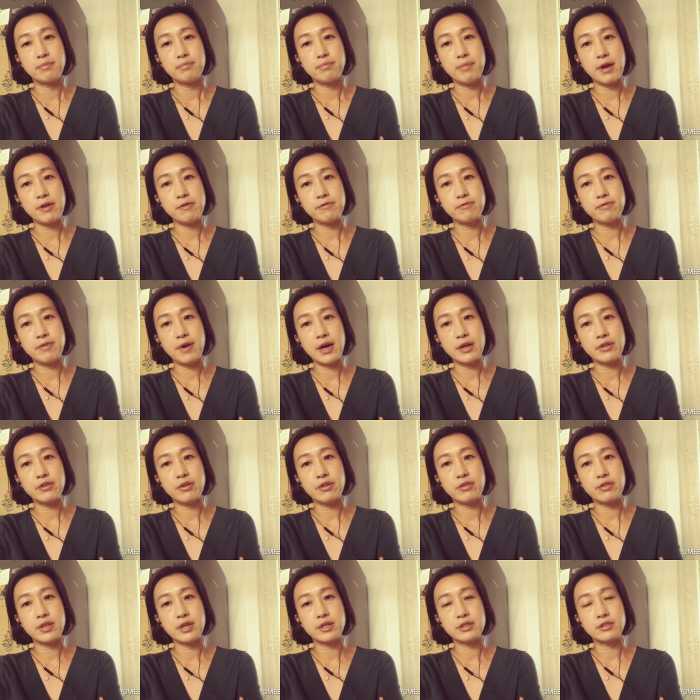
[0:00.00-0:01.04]
My
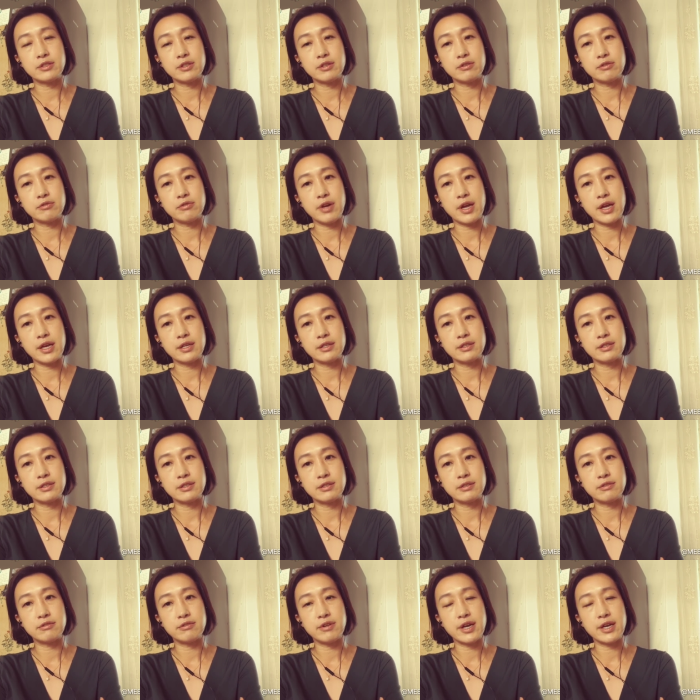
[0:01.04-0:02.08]
father thinks the
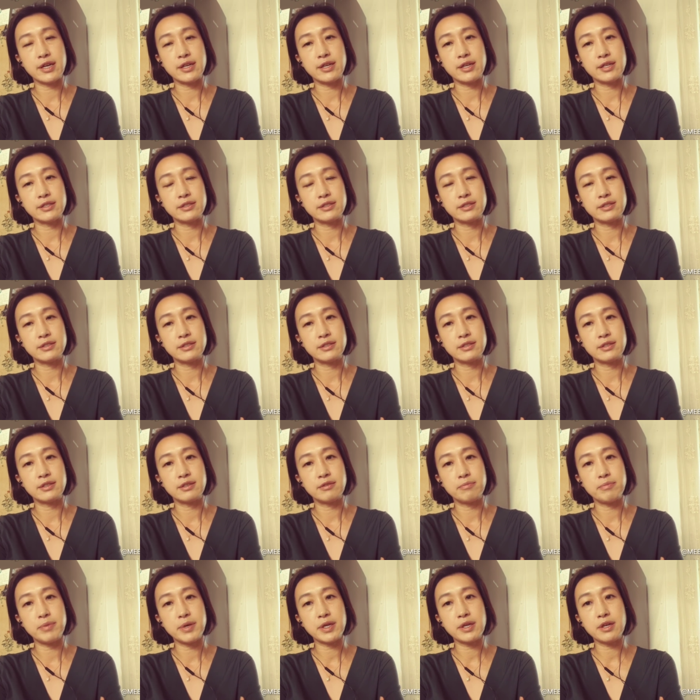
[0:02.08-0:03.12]
greatest.
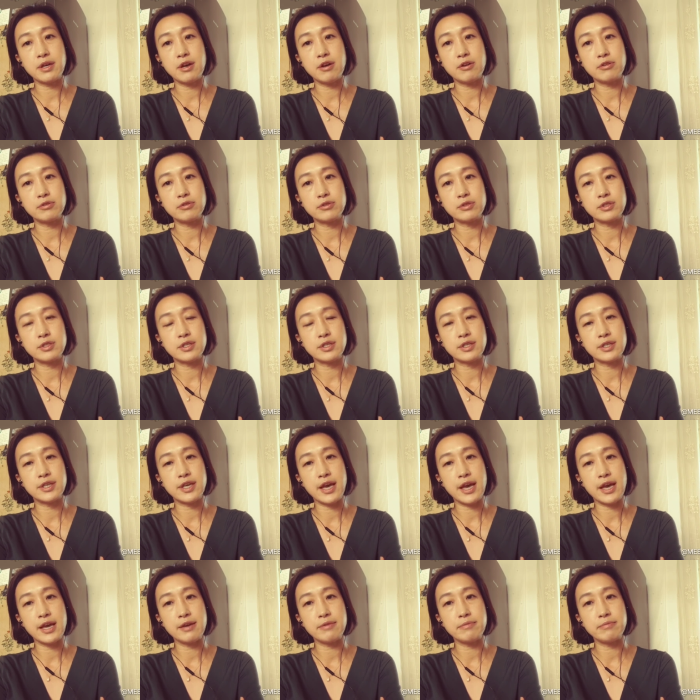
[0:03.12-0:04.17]
Because he
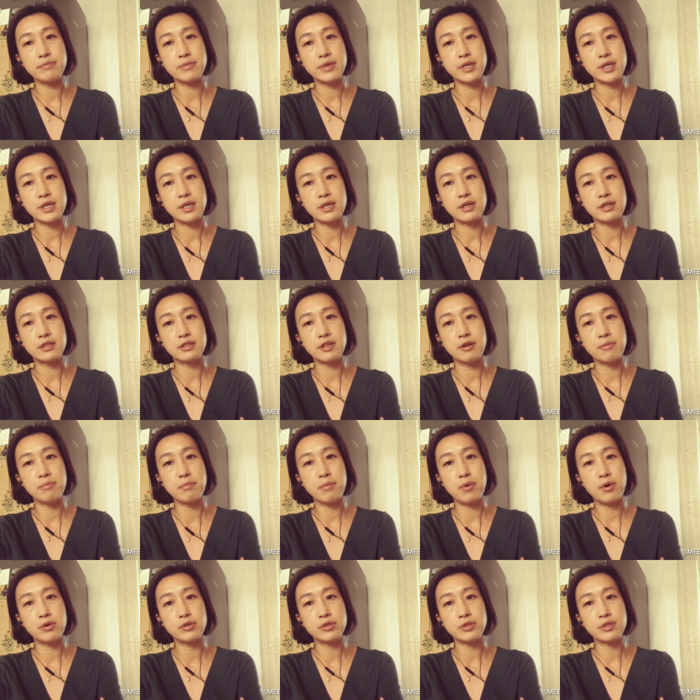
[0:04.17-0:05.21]
came here the
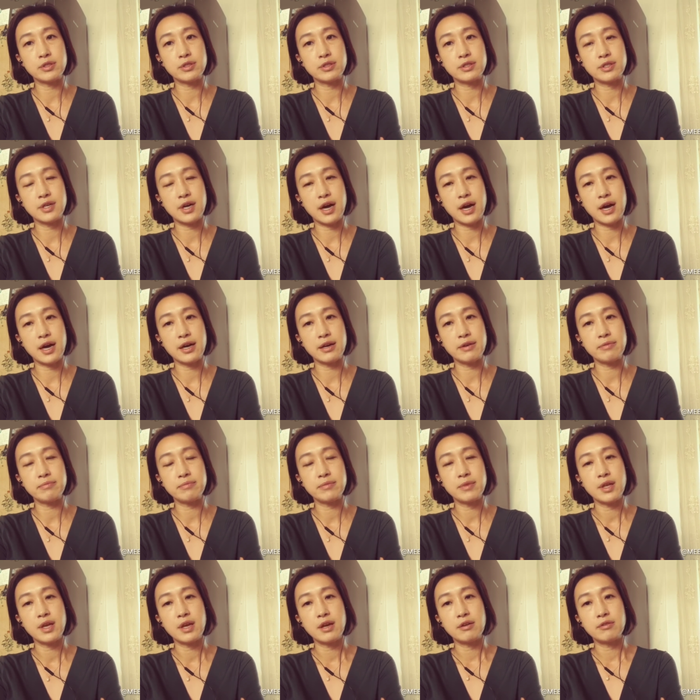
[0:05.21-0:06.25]
most
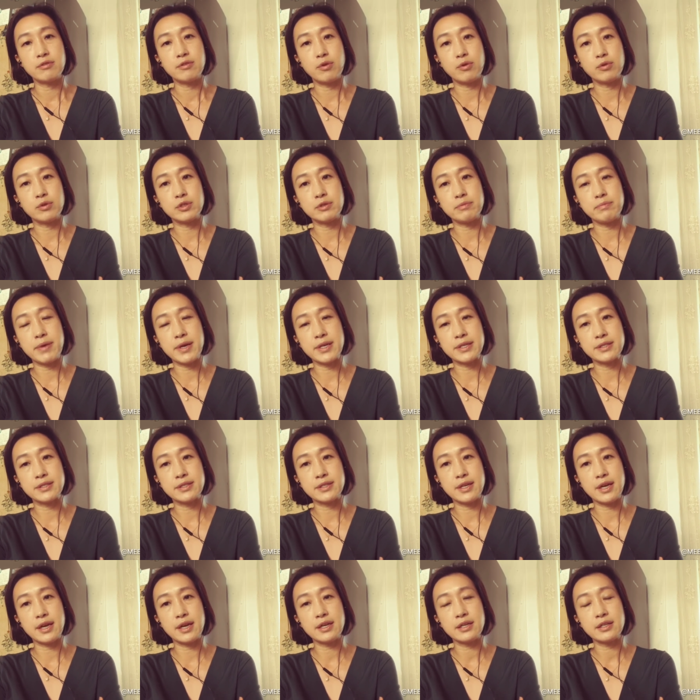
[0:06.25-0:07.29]
time, old man
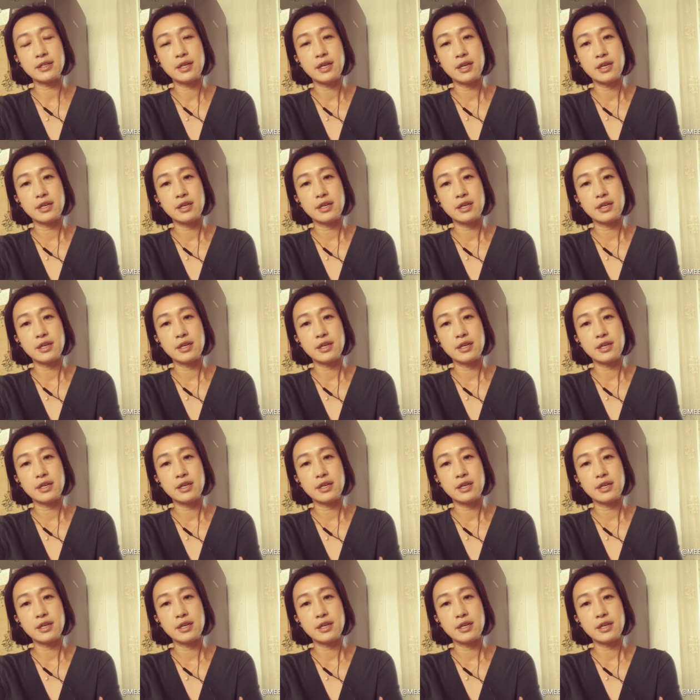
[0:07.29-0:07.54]
said.